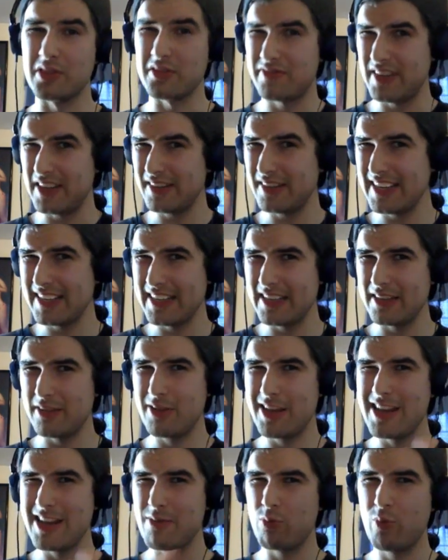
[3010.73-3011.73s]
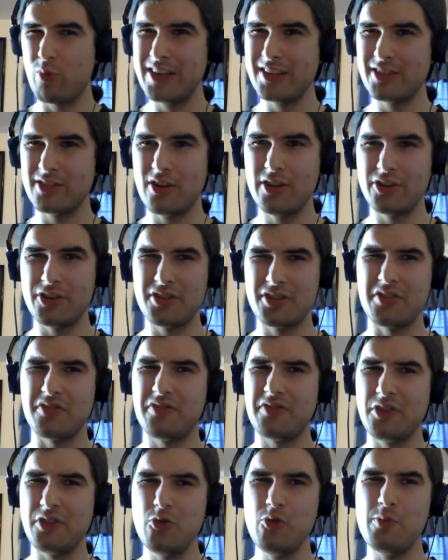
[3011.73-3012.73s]
It felt like it went on just a
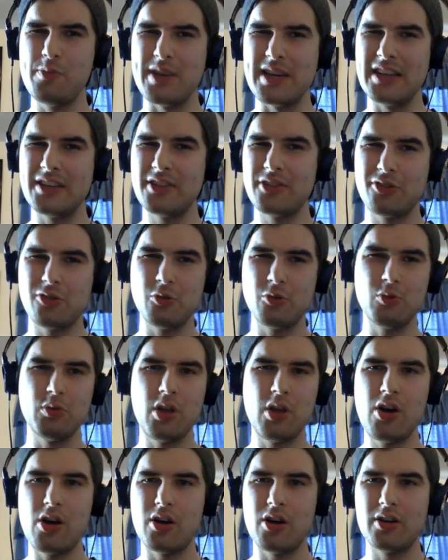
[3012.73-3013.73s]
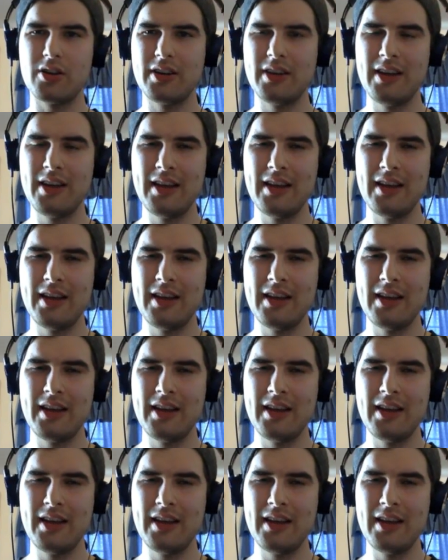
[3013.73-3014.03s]
few beats too long,